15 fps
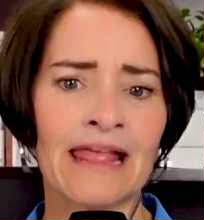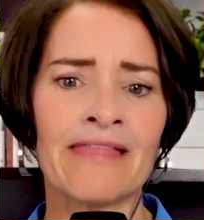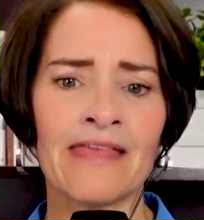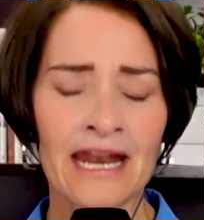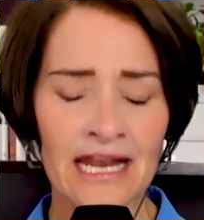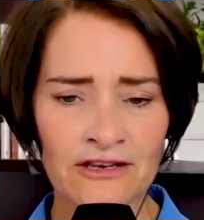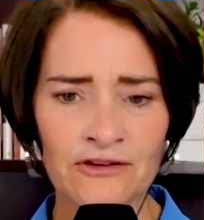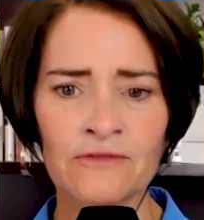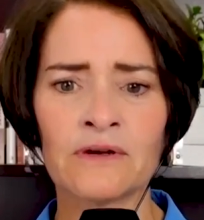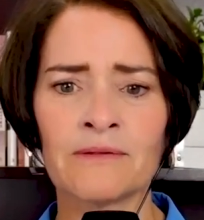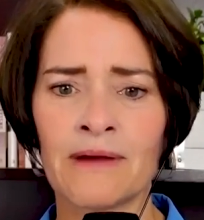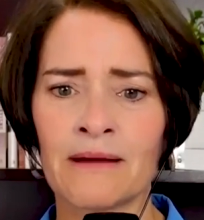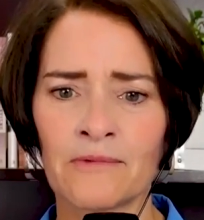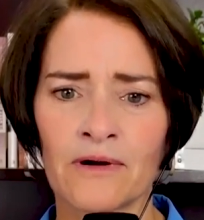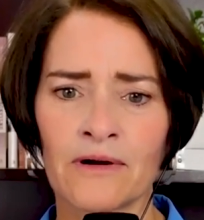And then I do
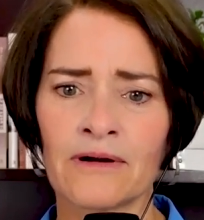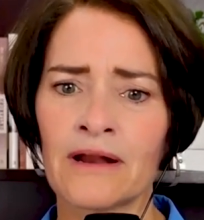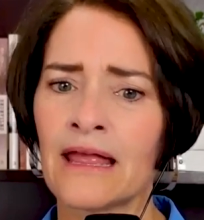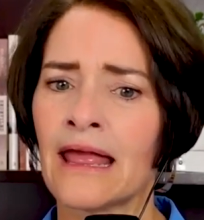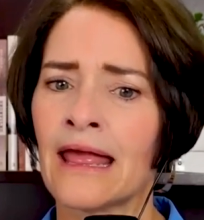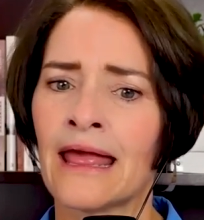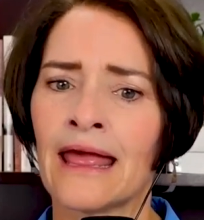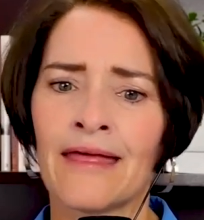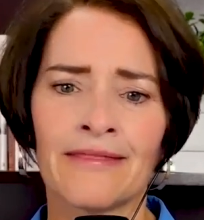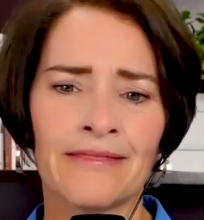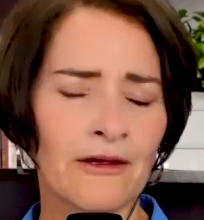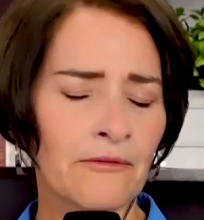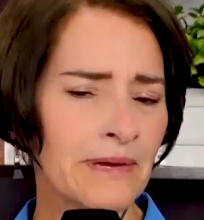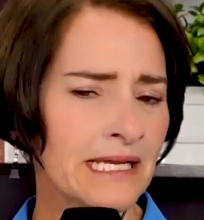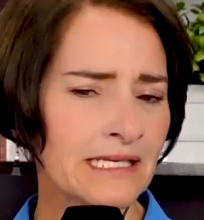remember
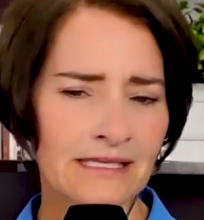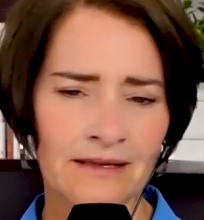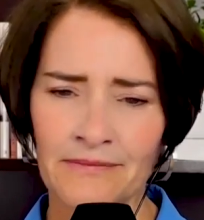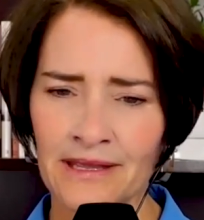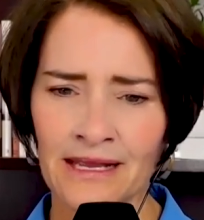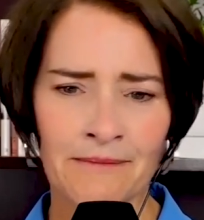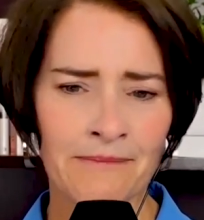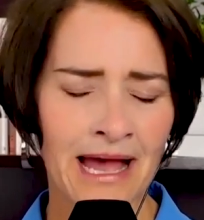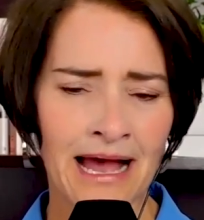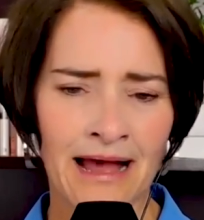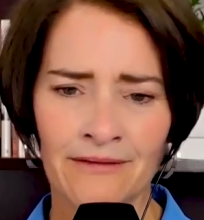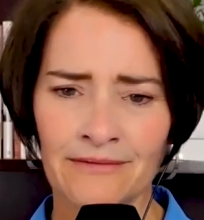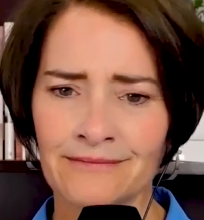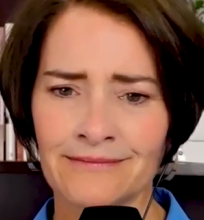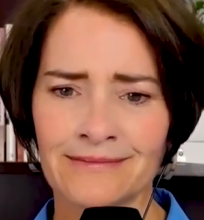there being something
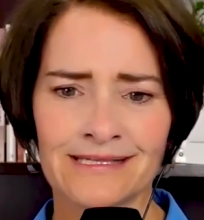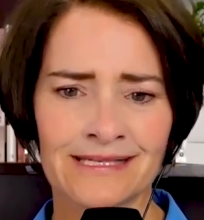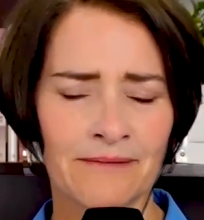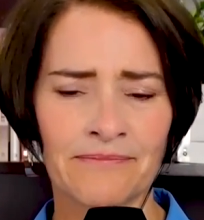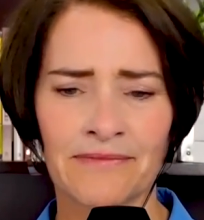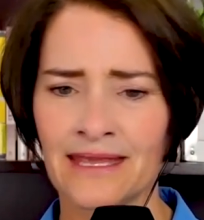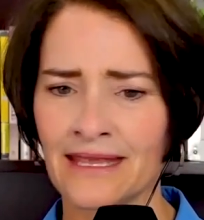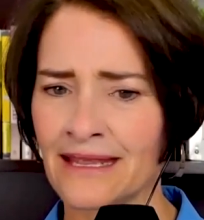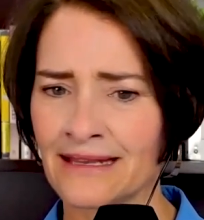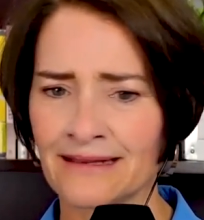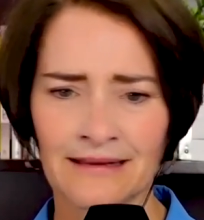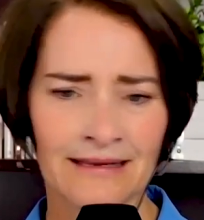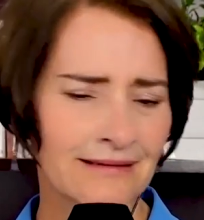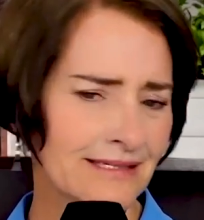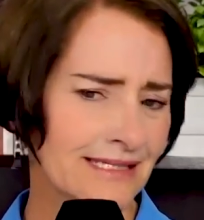about
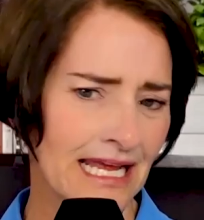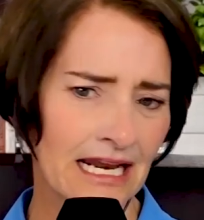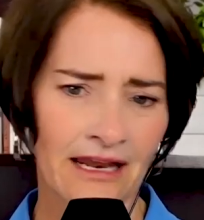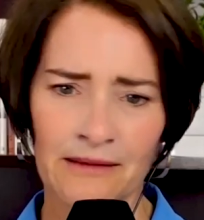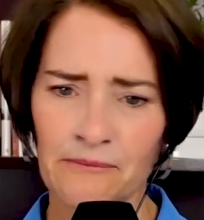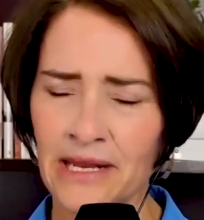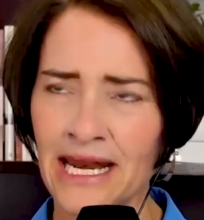something settling.